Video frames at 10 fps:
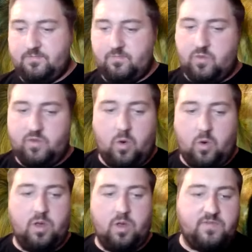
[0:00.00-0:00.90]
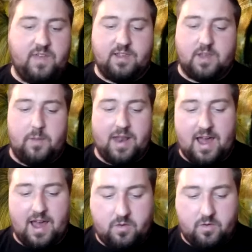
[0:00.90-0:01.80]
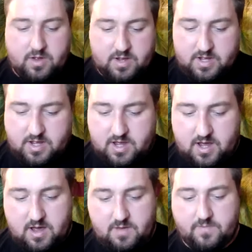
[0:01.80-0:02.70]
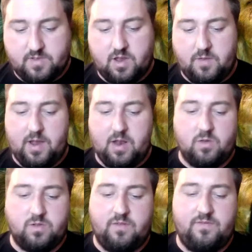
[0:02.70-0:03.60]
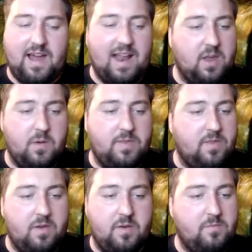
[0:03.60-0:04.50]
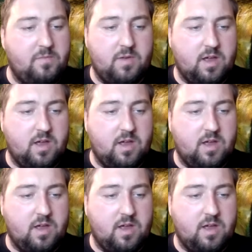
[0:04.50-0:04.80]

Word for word: we've got all those things coming out. Um, there's going to be lots of value in them.